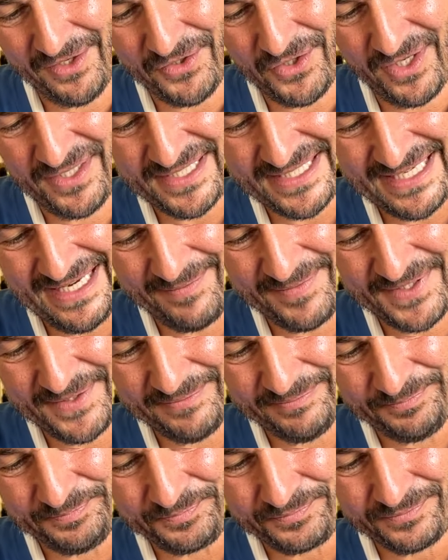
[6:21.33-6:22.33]
concept,
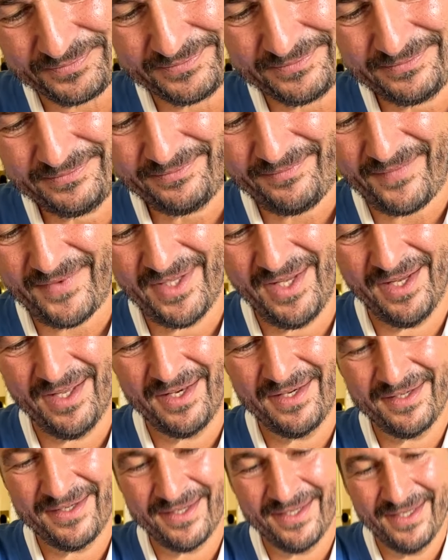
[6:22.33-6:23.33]

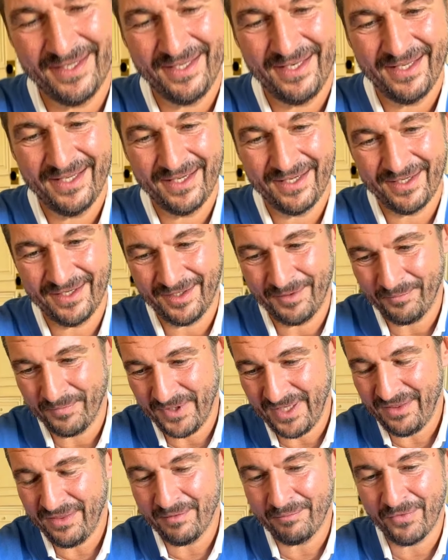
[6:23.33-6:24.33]
and
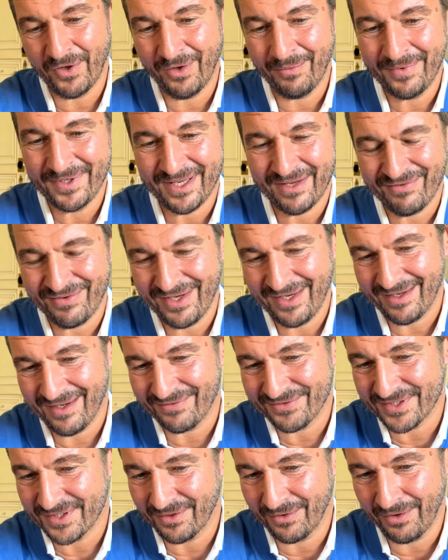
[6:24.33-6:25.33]
in the moment, I think
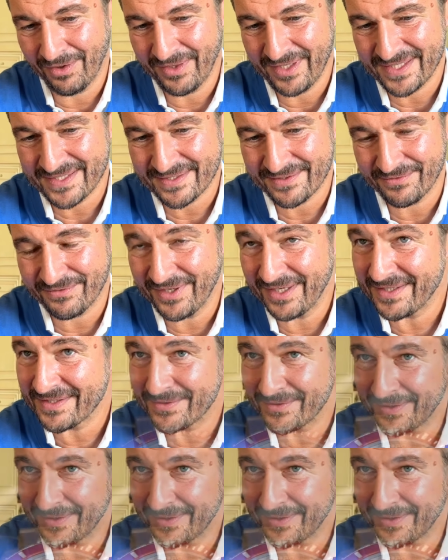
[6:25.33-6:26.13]
after all these things